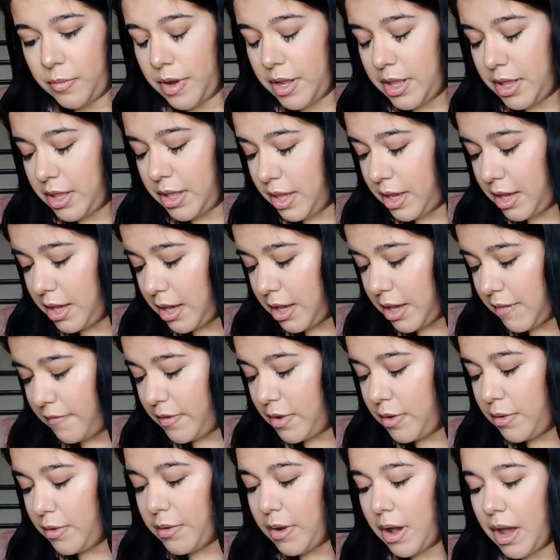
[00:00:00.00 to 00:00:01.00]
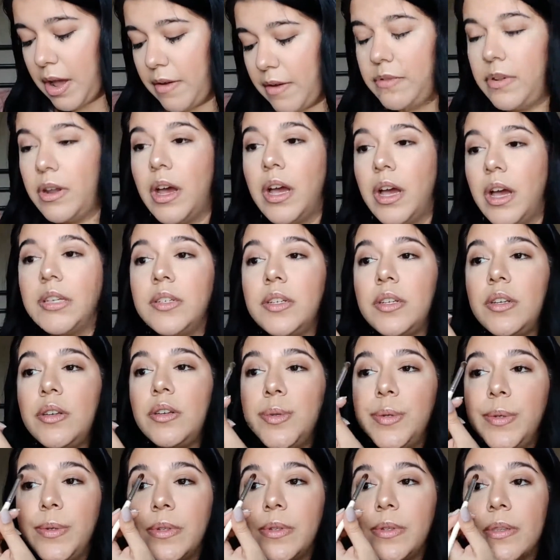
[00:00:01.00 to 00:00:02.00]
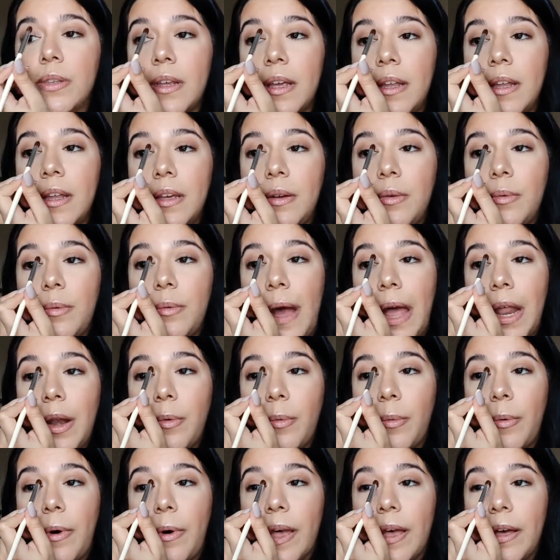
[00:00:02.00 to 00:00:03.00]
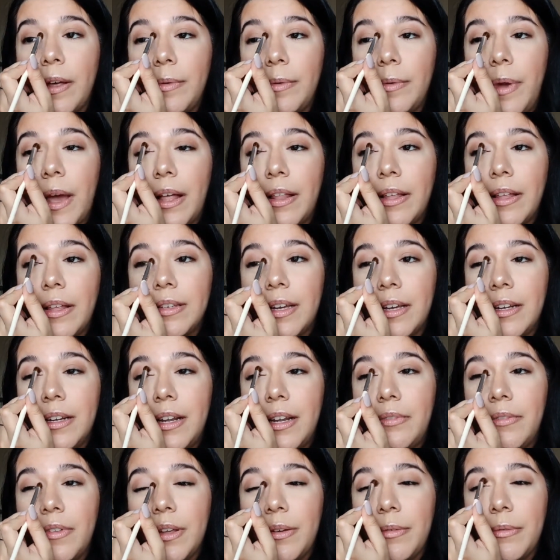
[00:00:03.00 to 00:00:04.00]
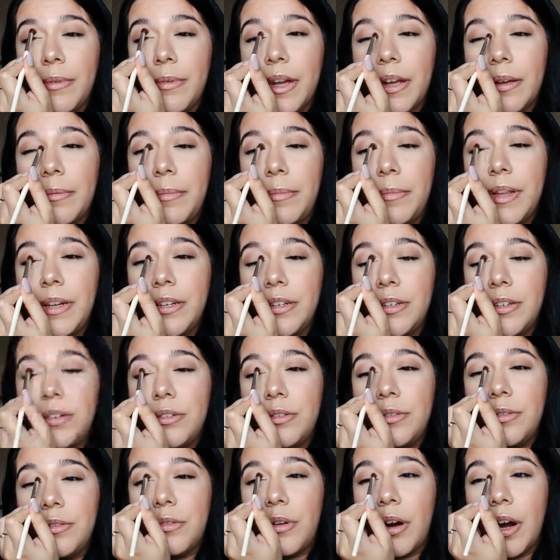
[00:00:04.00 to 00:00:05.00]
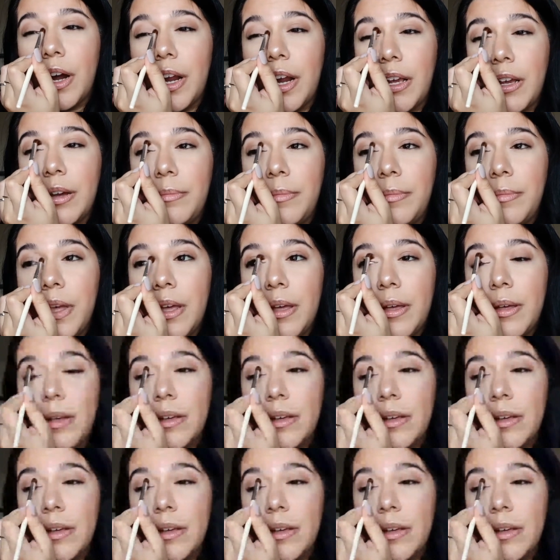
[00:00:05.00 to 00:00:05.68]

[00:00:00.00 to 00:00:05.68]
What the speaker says: one thing, if you have not used any Wet n Wild palettes, I definitely recommend trying them